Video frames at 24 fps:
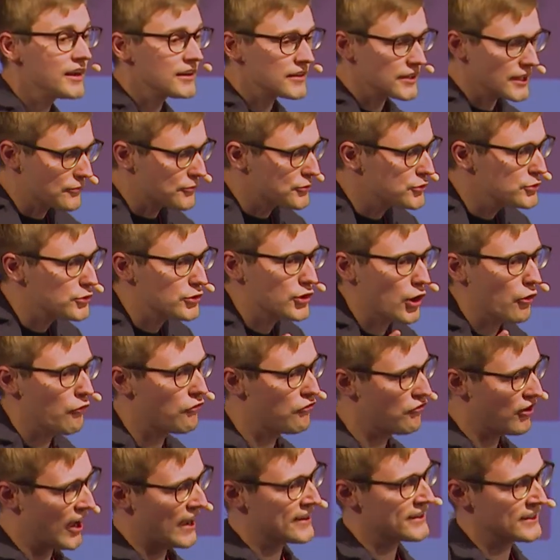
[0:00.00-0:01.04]
if you have a
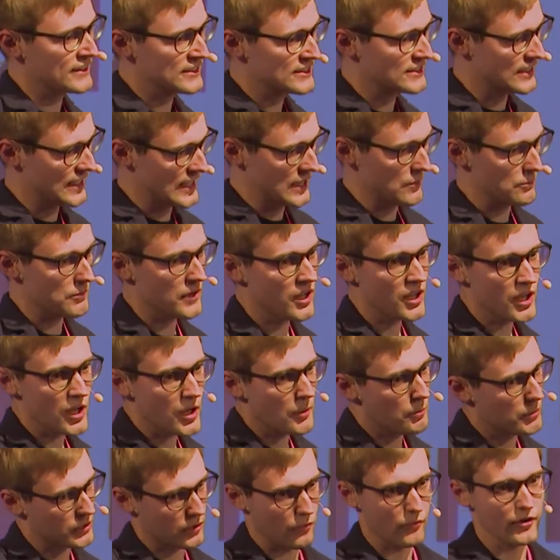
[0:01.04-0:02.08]
finance team,
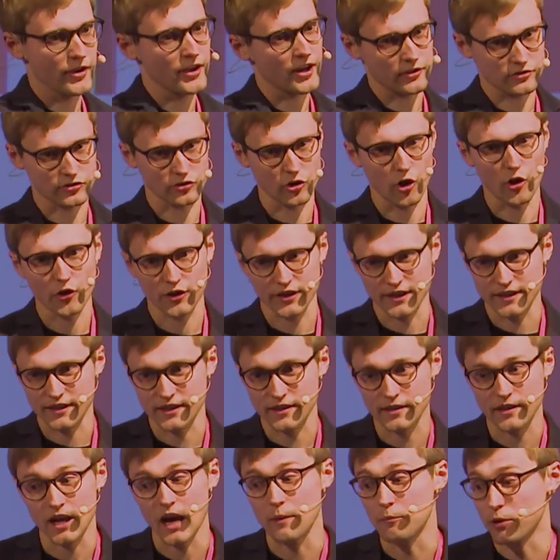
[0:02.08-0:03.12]
but we are talking
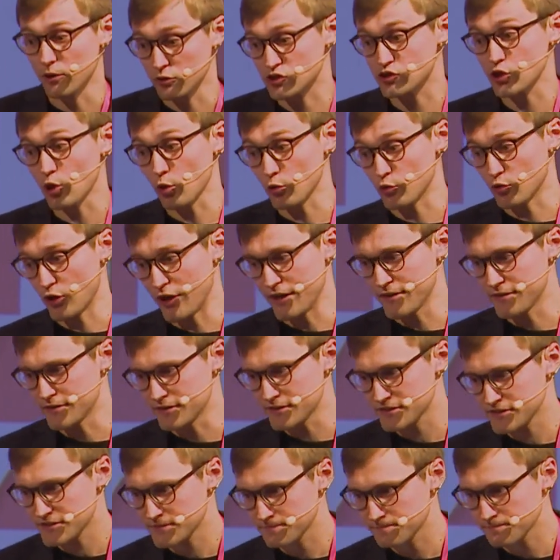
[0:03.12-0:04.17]
about sole
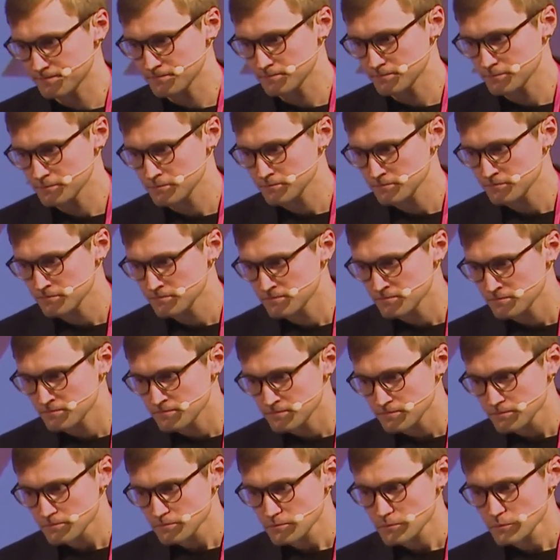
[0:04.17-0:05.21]
traders.
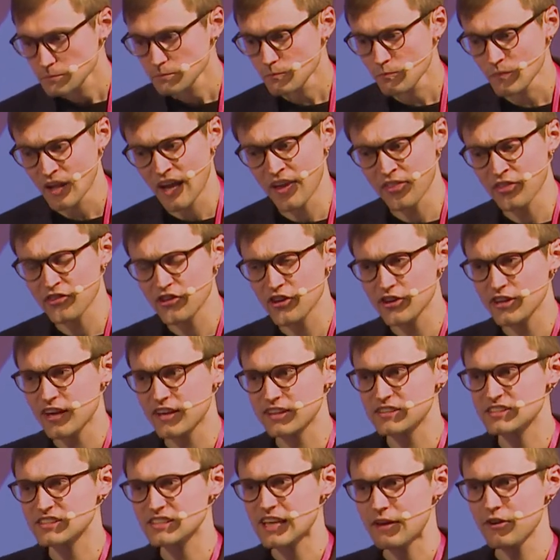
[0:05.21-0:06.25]
And there are
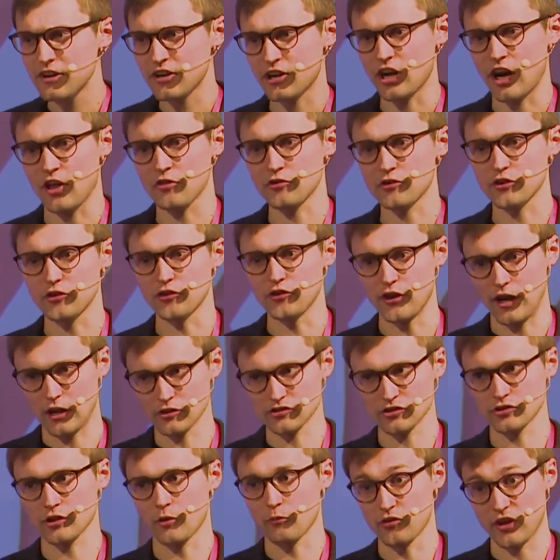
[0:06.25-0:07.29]

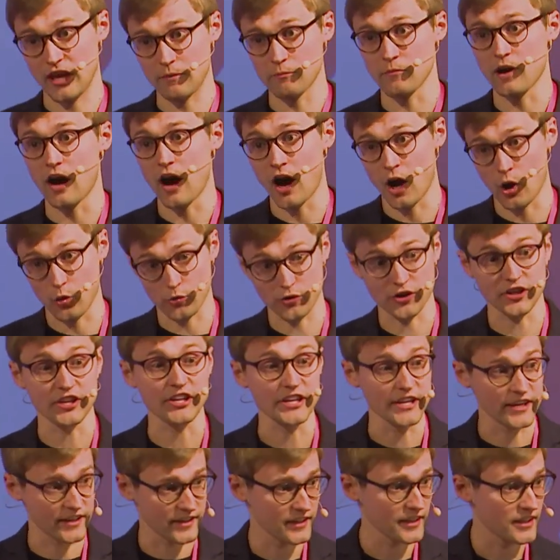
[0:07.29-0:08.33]
700,000 of them out
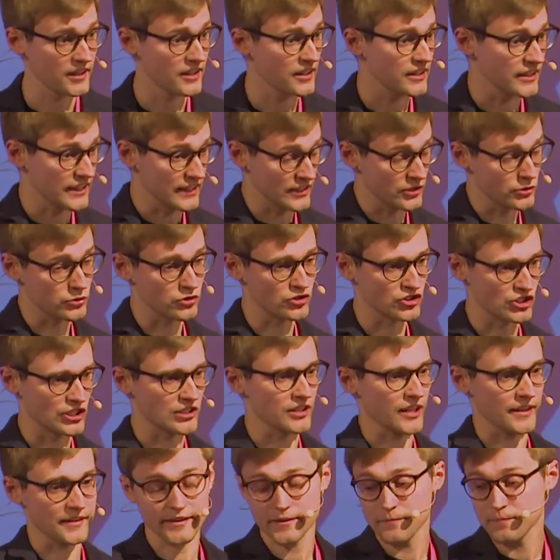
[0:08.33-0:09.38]
here in New
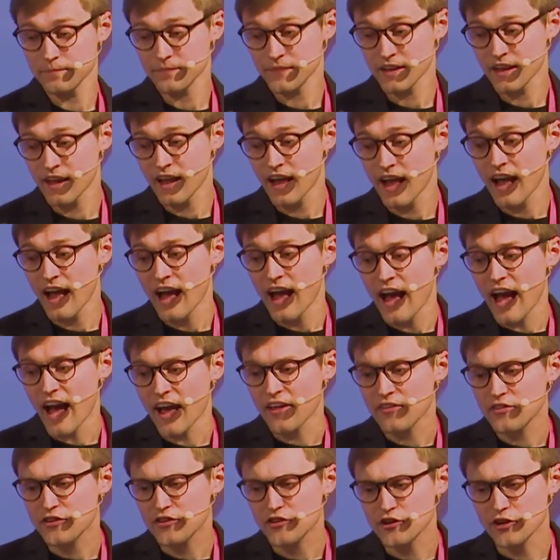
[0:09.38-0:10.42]
Zealand.
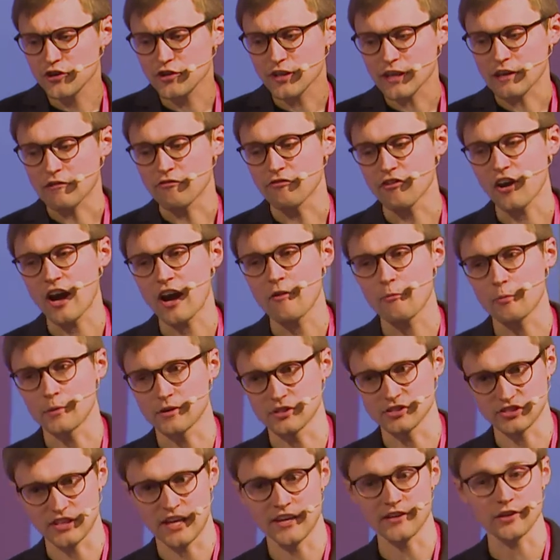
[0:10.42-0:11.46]
And
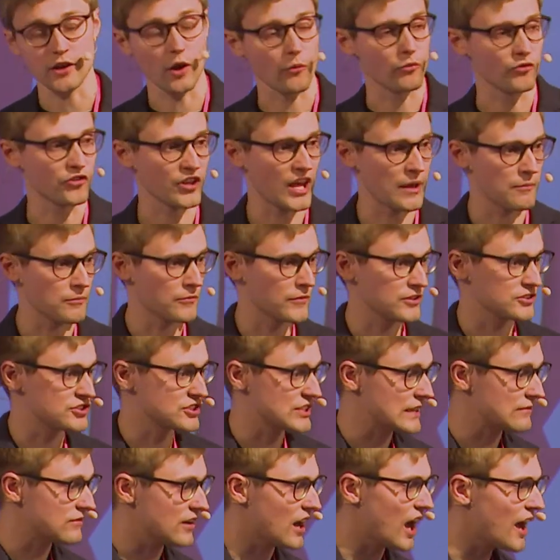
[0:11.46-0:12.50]
35% of them
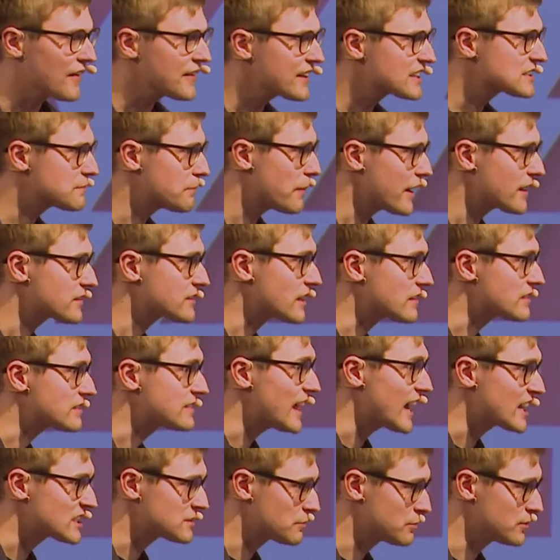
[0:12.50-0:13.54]
receive unexpected
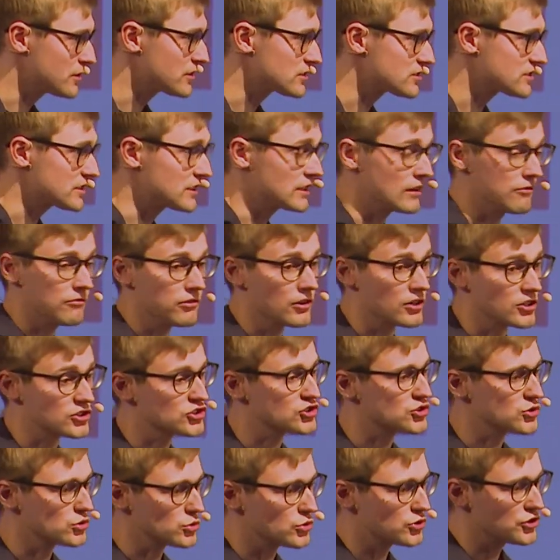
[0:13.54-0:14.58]
tax bills in the
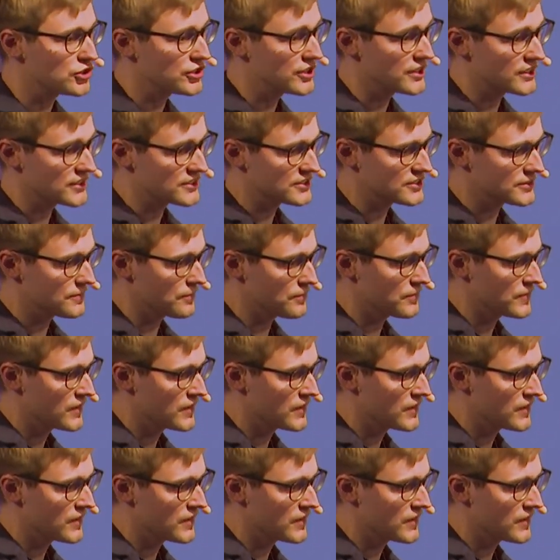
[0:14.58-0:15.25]
first 2 years.